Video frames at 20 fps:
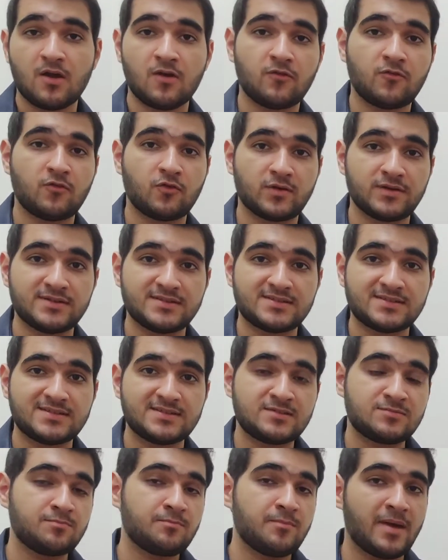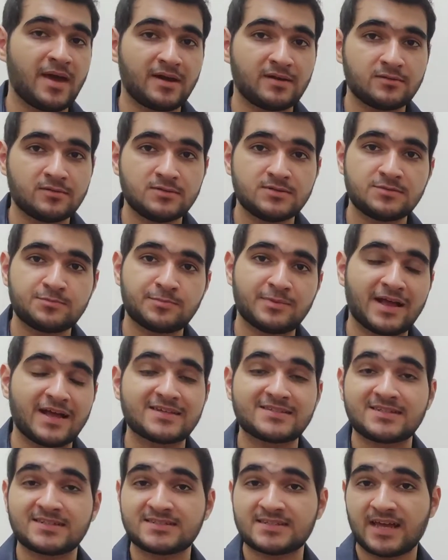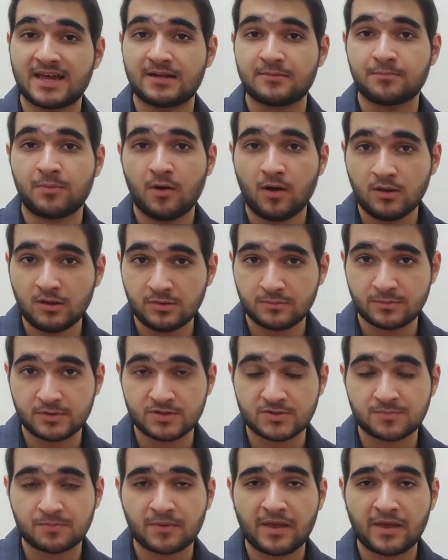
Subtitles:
For instance, metals, plastics, and polymers.